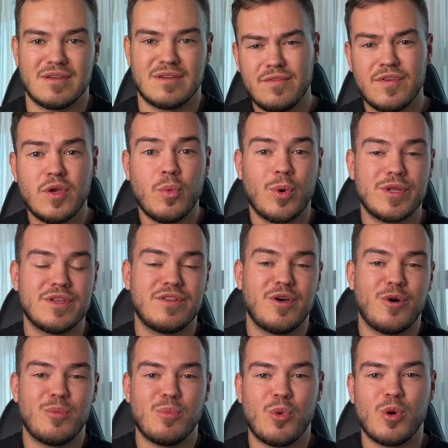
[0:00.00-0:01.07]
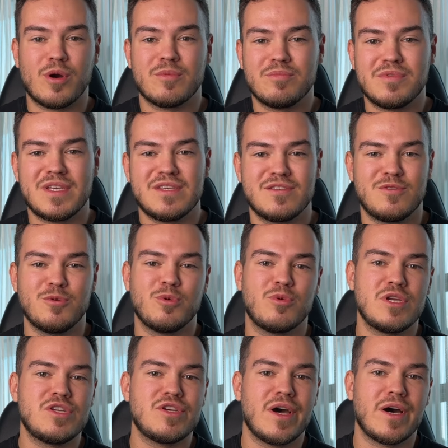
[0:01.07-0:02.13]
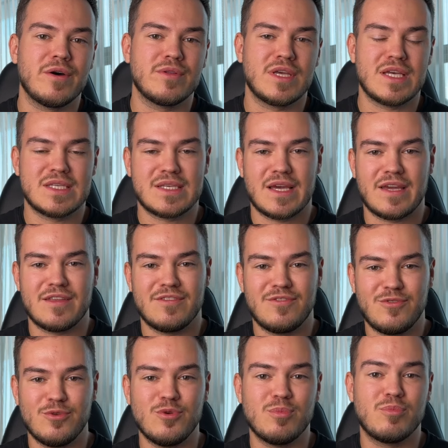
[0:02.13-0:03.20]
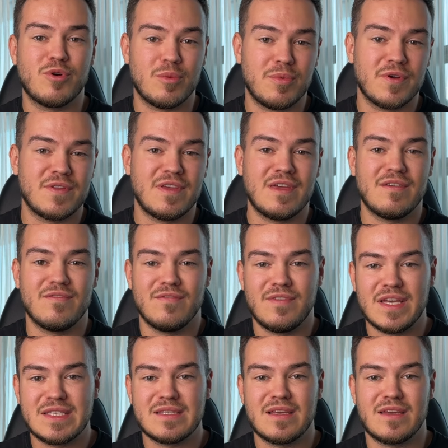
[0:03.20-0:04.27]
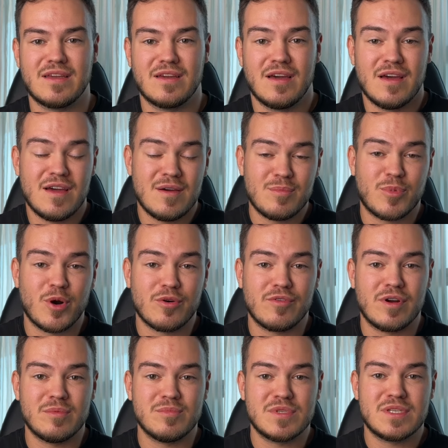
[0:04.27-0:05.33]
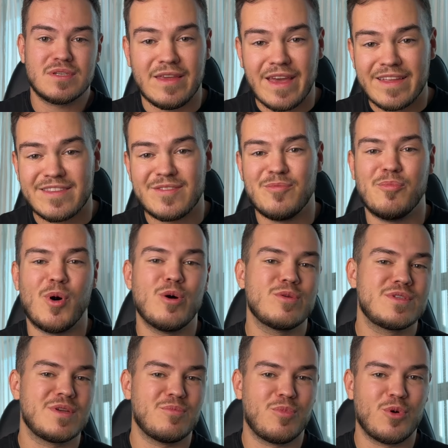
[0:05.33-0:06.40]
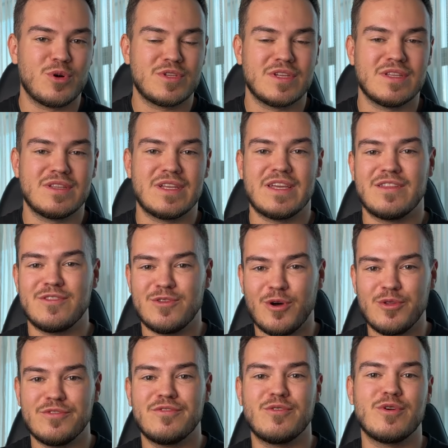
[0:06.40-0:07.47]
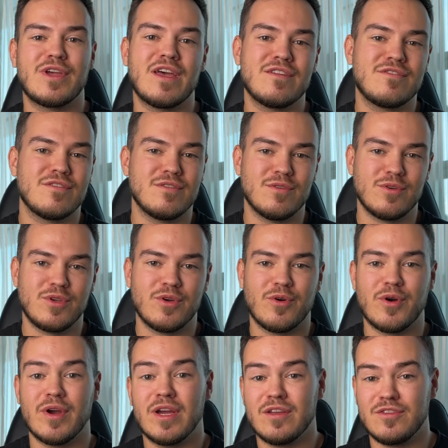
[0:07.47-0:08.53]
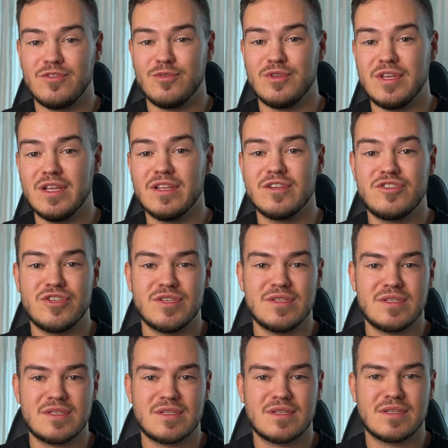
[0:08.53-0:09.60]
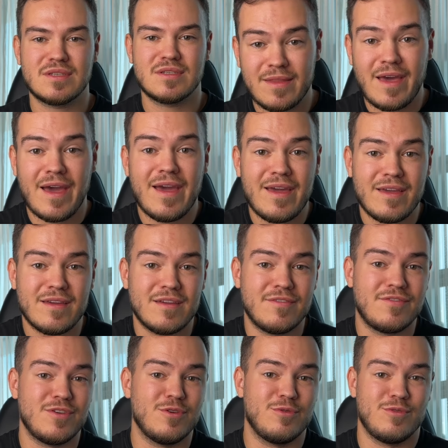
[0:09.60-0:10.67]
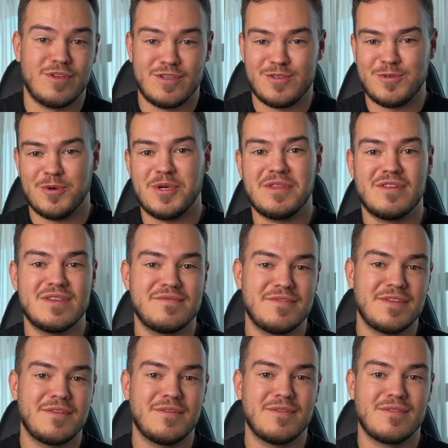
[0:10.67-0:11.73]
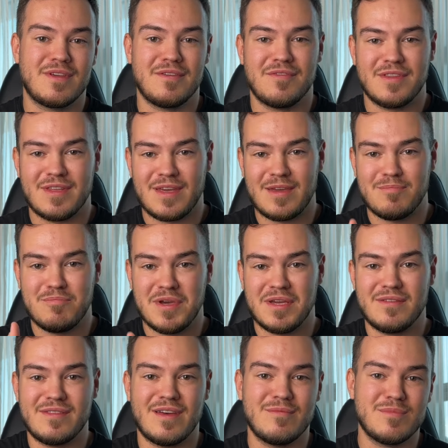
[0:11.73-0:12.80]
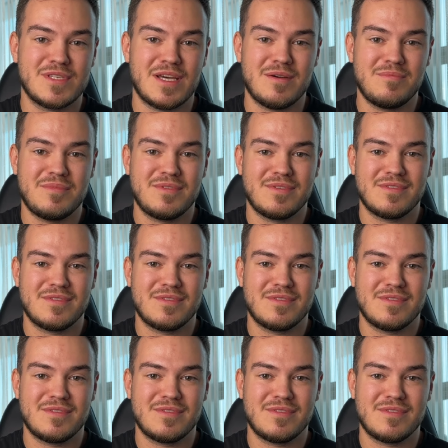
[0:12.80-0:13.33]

If you want to know more, please do reach out as I do property investing programs. Yet, most importantly, don't forget to do your due diligence. And hey, if you enjoyed this video, give it a big thumbs up,